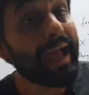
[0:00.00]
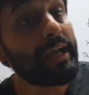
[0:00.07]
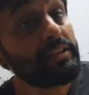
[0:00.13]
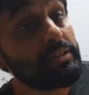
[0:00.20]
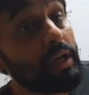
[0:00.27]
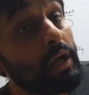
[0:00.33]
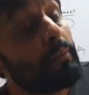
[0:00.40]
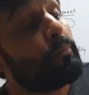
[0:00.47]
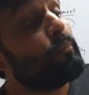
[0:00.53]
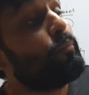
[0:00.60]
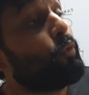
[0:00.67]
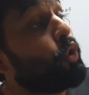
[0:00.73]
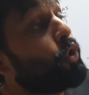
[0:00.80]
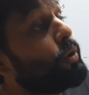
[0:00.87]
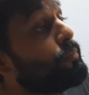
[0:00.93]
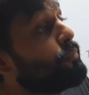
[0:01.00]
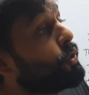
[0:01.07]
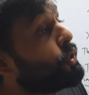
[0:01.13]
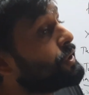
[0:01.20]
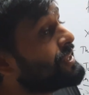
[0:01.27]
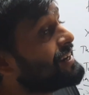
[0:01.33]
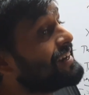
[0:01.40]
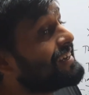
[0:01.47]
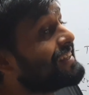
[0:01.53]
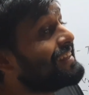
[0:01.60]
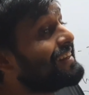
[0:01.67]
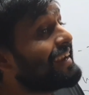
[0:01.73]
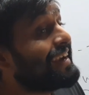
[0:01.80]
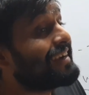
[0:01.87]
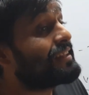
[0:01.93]
has more
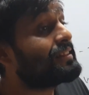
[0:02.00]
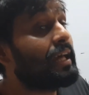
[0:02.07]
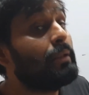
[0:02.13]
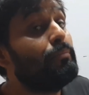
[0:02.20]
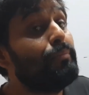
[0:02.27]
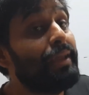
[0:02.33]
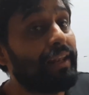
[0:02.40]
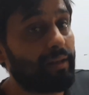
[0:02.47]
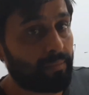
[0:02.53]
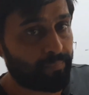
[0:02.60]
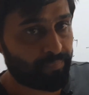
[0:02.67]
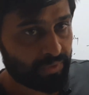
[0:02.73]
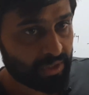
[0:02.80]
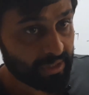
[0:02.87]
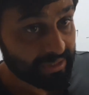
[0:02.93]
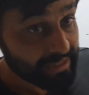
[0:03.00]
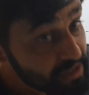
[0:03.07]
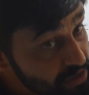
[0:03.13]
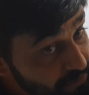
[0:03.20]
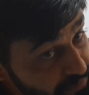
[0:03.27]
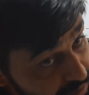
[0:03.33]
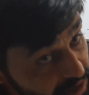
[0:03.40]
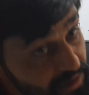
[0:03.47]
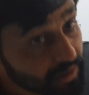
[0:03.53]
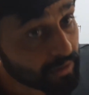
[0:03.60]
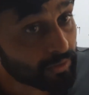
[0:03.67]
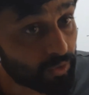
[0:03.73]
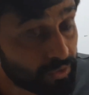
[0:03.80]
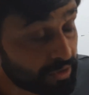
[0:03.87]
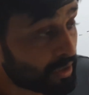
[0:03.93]
mortality rate than male. It is
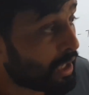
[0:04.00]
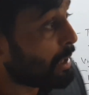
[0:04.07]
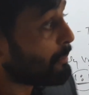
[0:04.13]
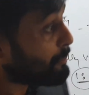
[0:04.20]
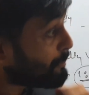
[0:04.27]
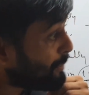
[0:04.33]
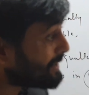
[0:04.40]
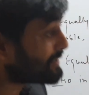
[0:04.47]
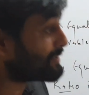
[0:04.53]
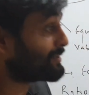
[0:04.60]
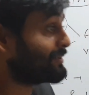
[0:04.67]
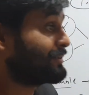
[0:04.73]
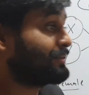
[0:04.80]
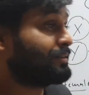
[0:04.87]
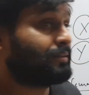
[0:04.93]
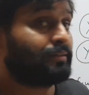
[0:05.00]
first conclusion. But